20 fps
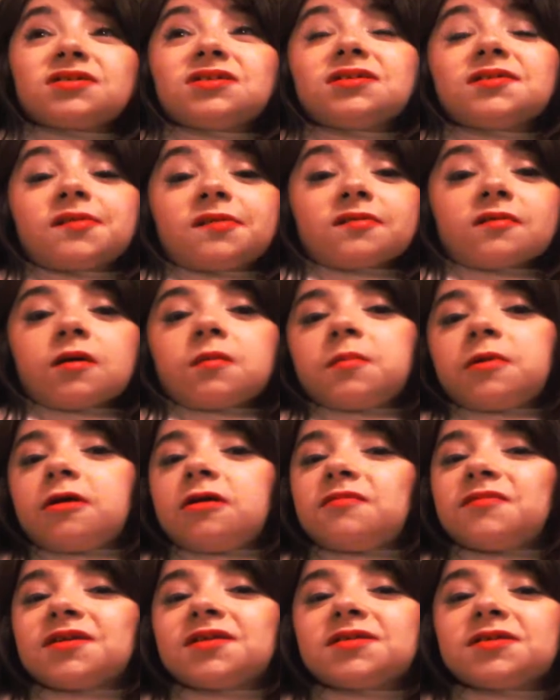it's not
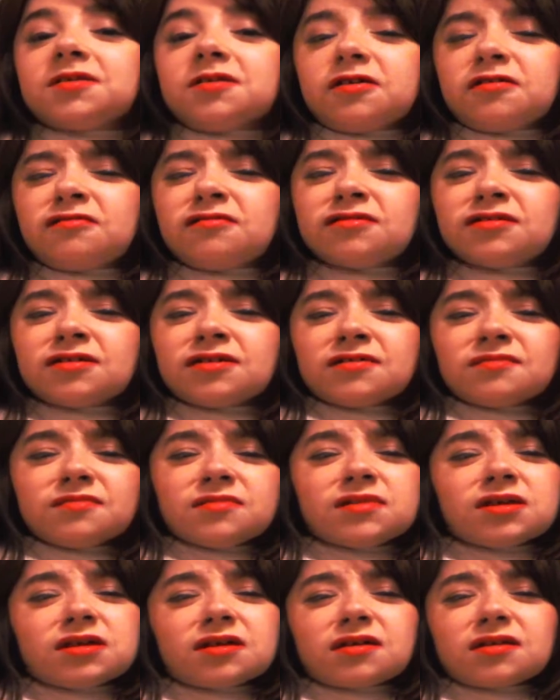perfect, you know?
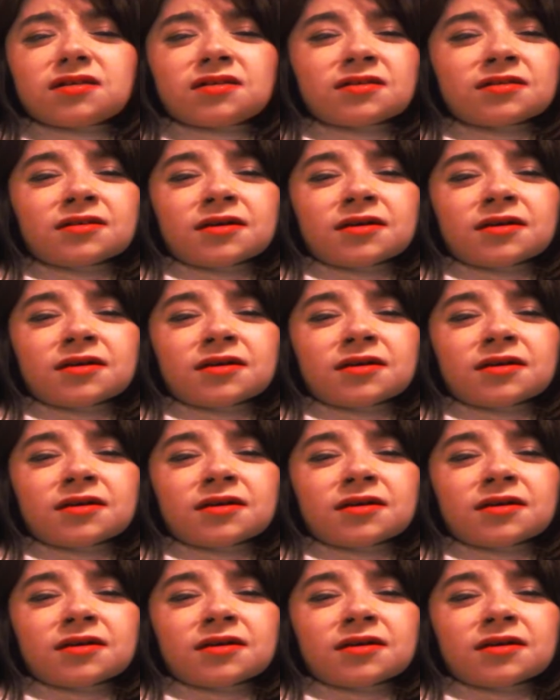We can't.